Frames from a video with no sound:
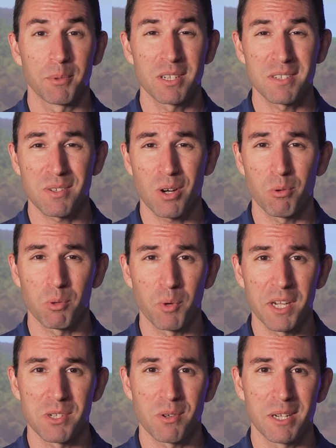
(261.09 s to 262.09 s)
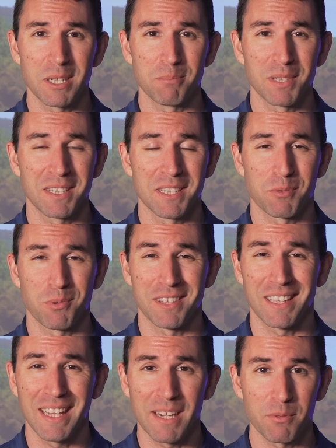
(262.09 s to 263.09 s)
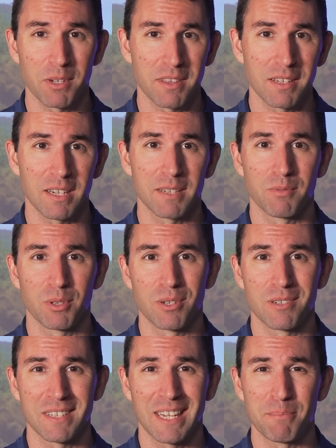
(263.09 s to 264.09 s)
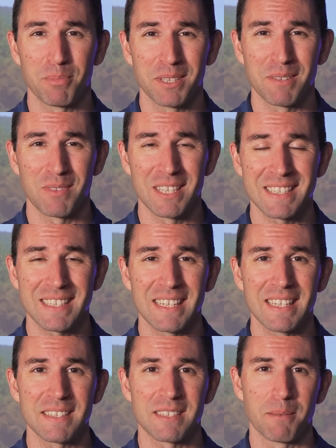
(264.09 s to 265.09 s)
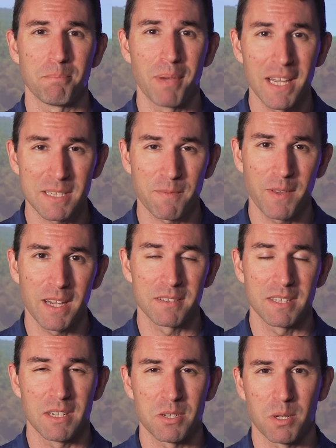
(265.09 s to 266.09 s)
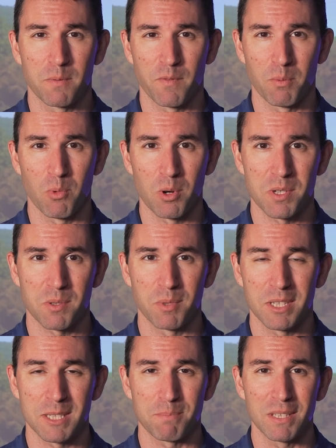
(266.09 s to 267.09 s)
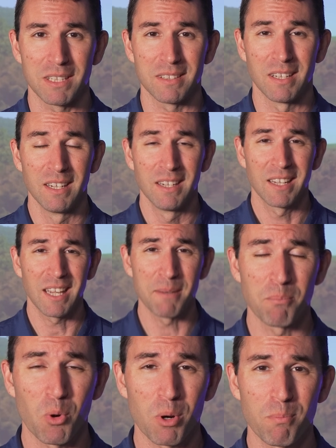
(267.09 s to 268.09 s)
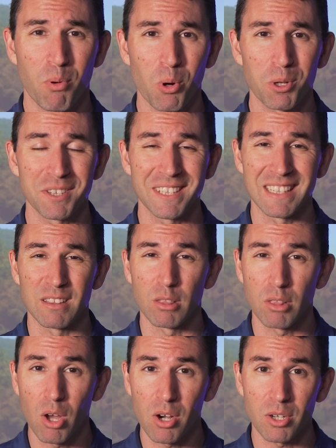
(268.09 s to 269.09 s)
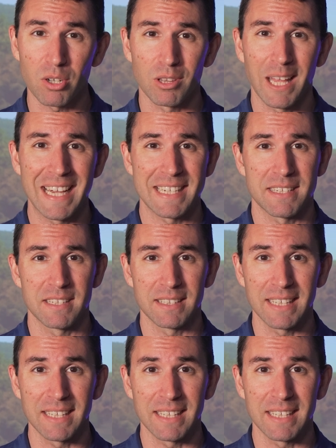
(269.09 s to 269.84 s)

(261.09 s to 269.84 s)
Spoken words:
going to start with weight training because with everything I've learned, I believe this is the best foundation for more swing speed and more importantly, longer lasting